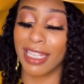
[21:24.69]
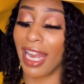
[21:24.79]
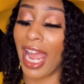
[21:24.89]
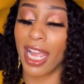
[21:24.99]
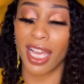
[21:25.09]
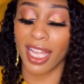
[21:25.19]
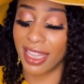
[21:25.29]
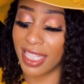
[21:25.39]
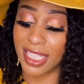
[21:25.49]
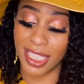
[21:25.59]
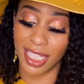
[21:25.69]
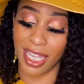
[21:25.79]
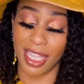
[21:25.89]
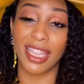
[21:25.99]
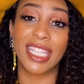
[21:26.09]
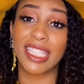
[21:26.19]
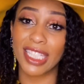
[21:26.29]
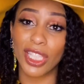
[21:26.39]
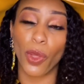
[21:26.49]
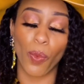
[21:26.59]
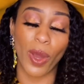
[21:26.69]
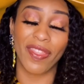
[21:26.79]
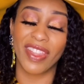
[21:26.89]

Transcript: Like, this is it. This is the one.